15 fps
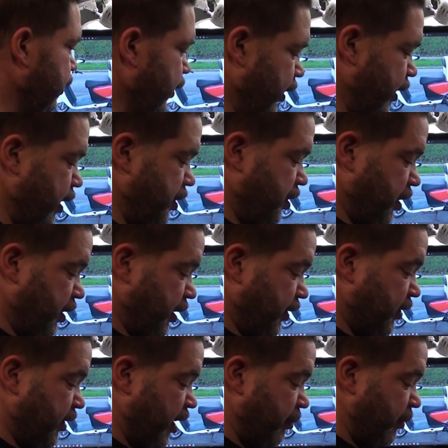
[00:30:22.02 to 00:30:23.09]
He actually did
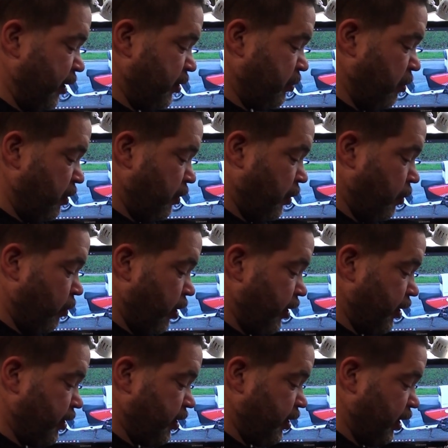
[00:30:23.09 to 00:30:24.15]
sell me this one
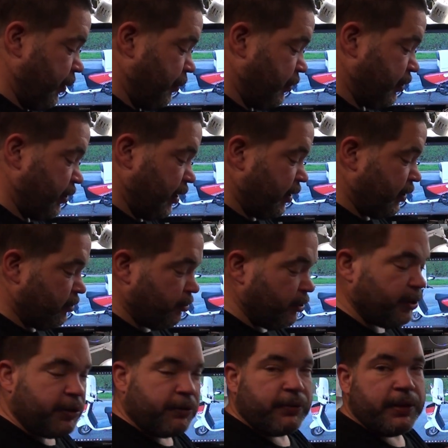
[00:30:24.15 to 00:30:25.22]
quite cheap because he
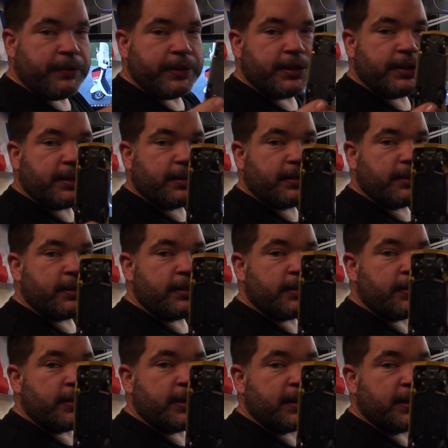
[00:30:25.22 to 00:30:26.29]
drilled the rivets, as
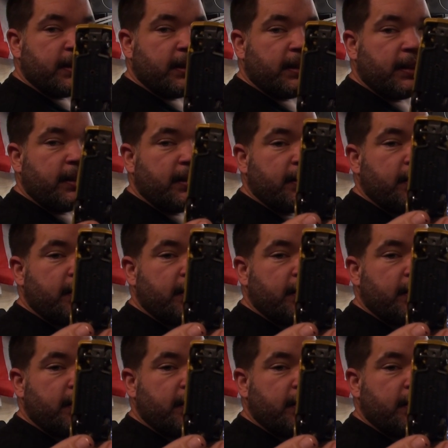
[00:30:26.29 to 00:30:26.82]
you can see